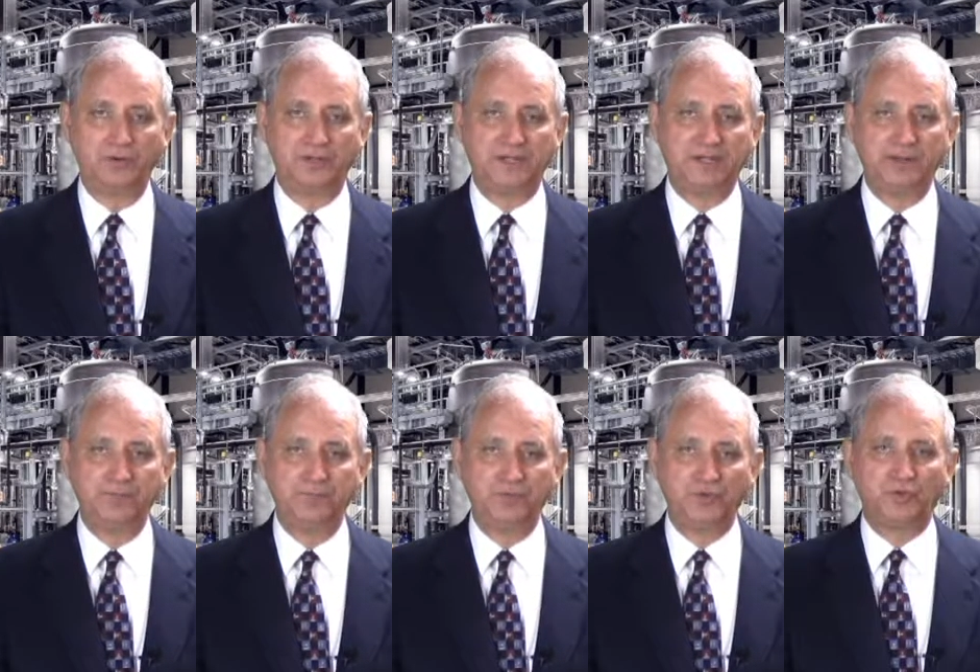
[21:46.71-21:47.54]
Okay,
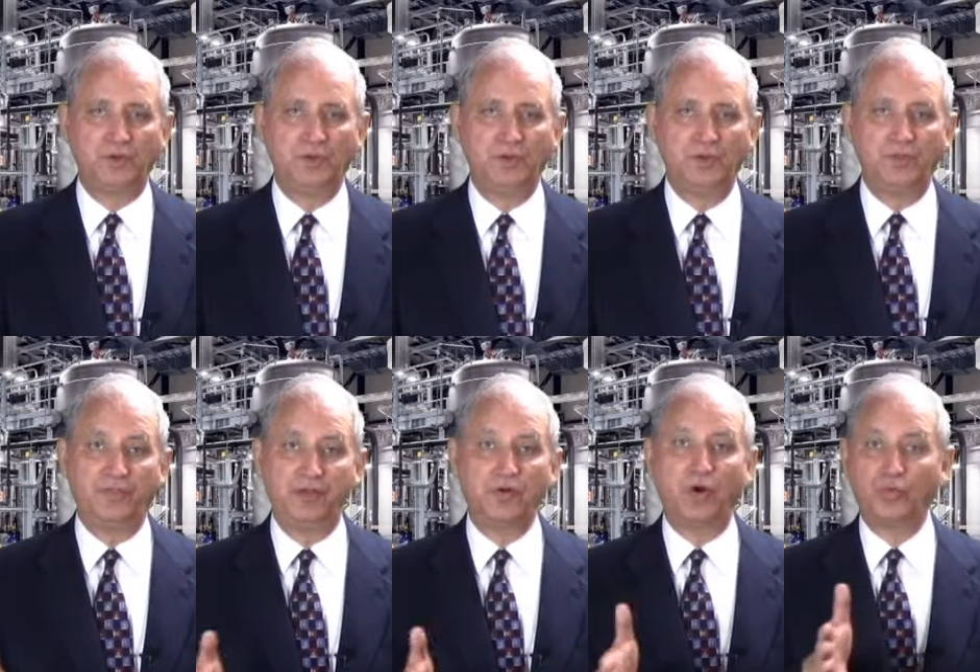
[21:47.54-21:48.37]
so
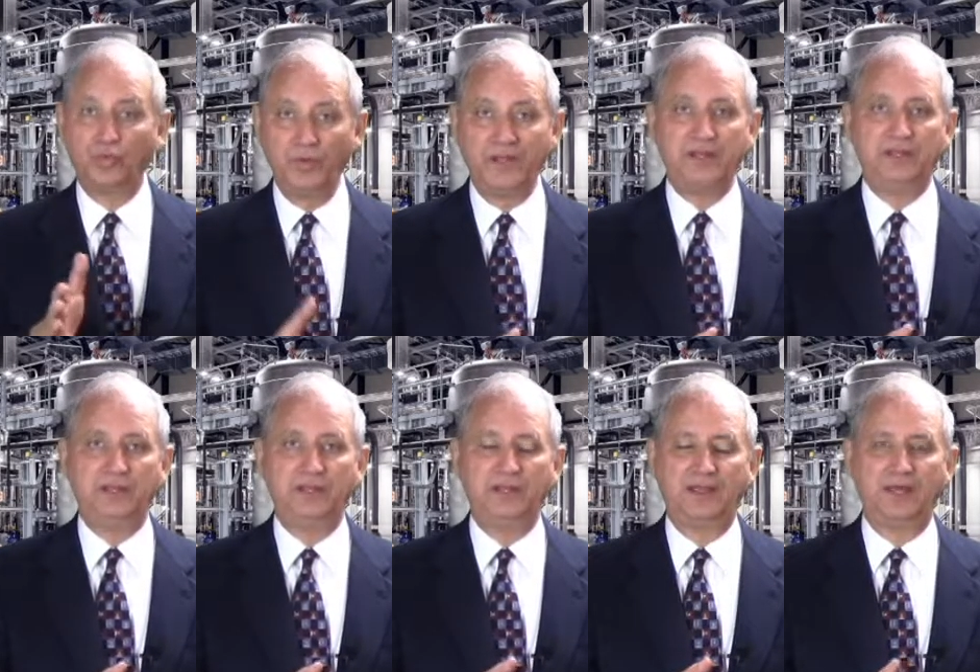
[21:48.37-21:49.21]
they
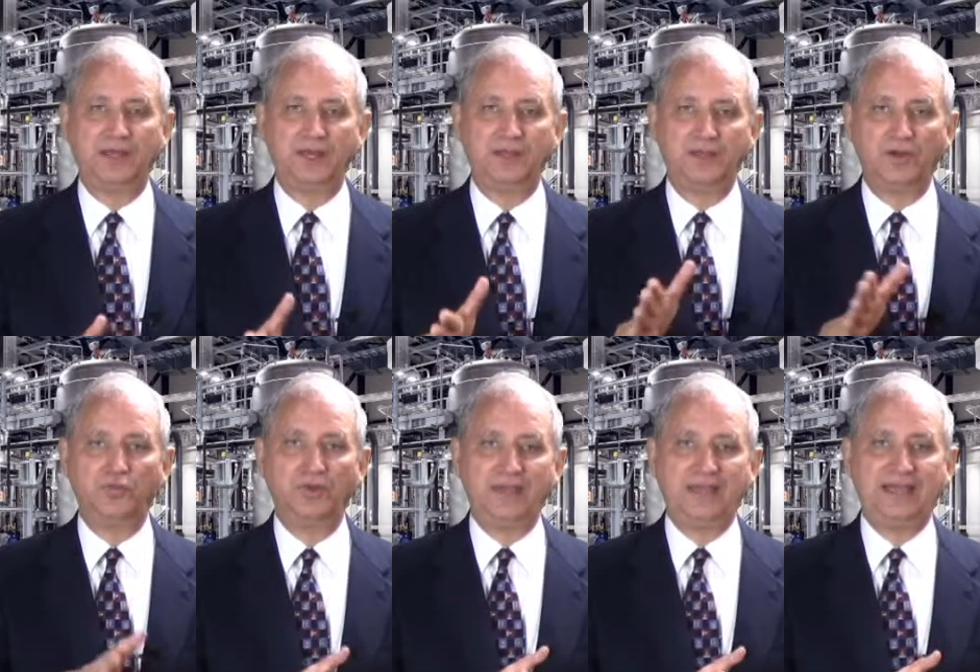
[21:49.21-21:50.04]
already
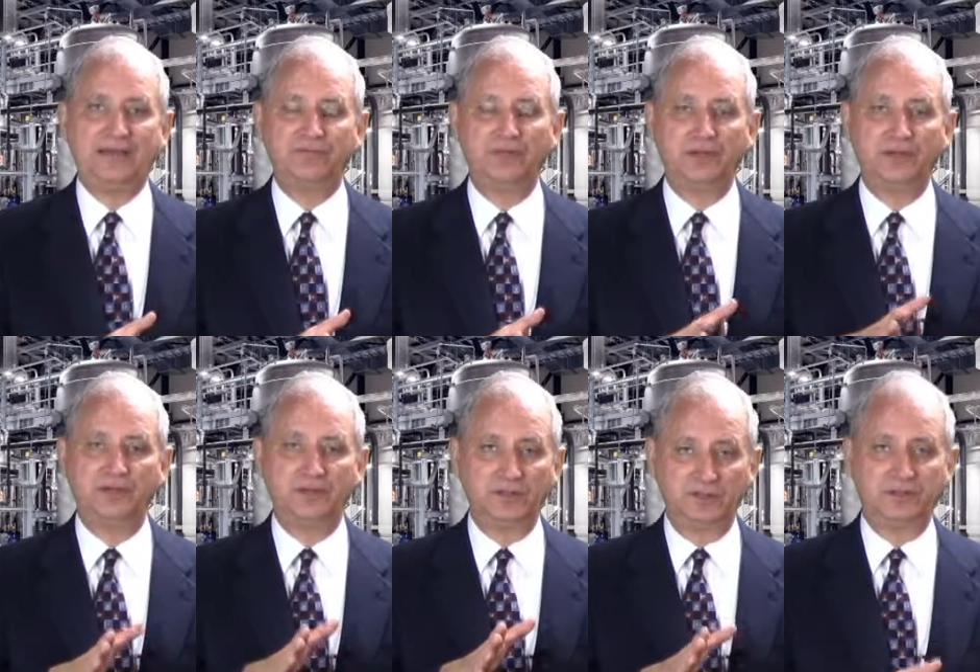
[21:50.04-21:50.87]
have
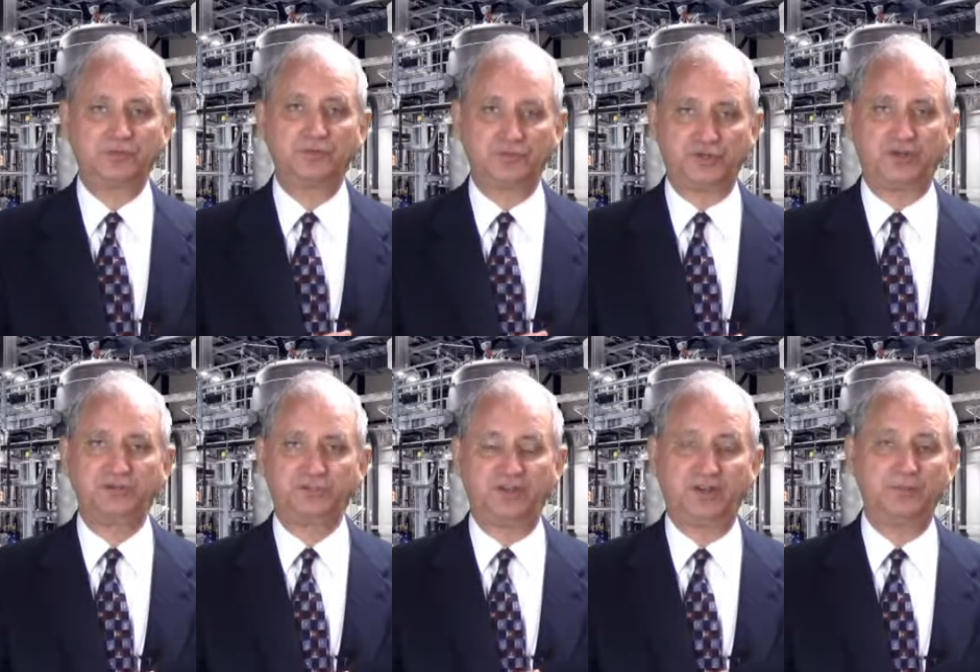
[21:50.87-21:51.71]
electrical
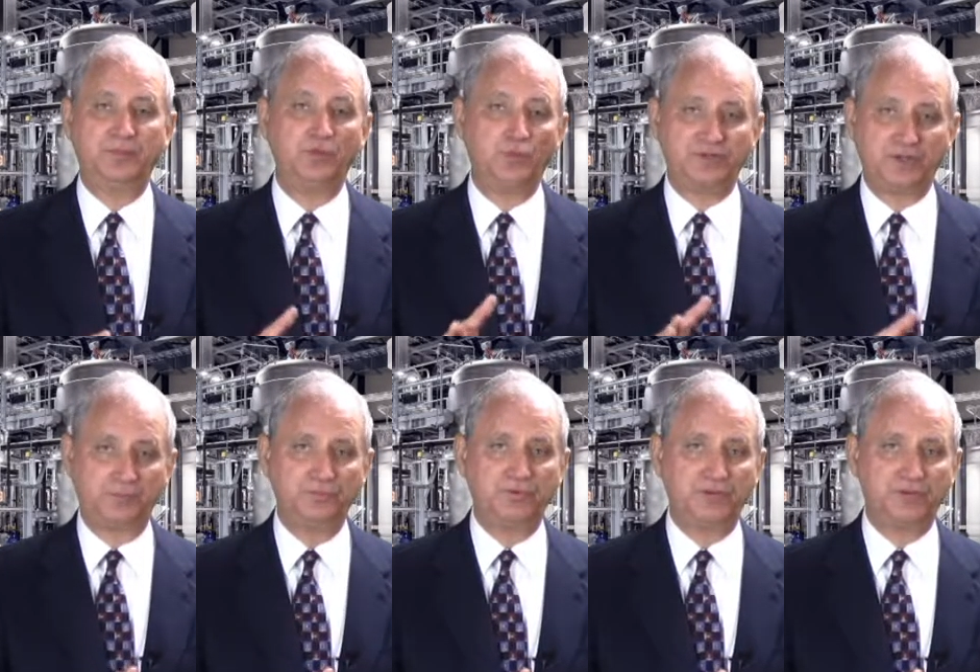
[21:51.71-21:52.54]
charges on them, which help
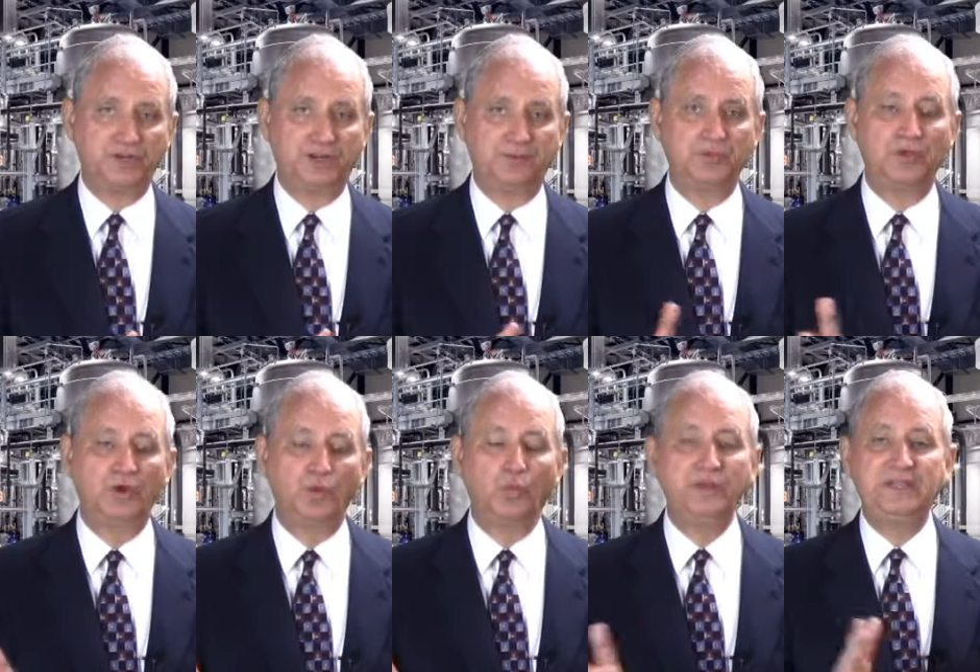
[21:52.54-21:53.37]
them do their jobs.
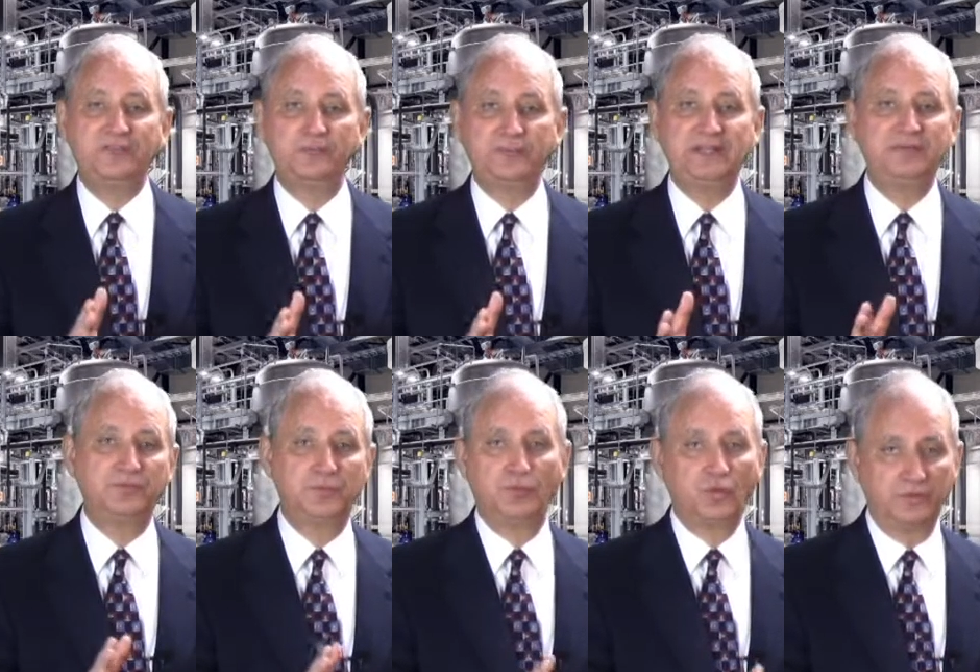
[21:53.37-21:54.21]
We give them an
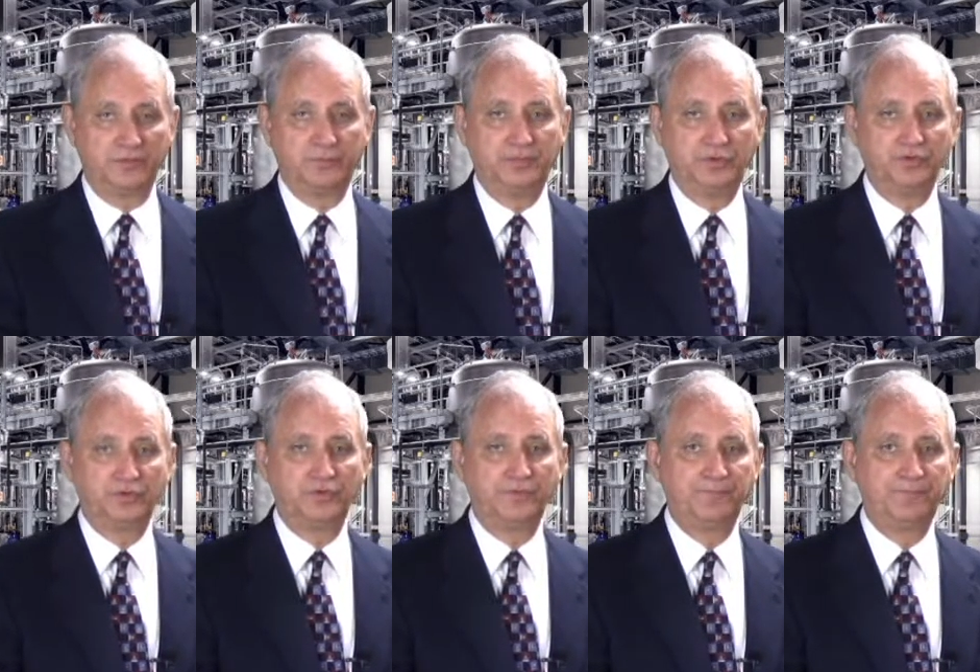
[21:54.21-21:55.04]
even more of a boost.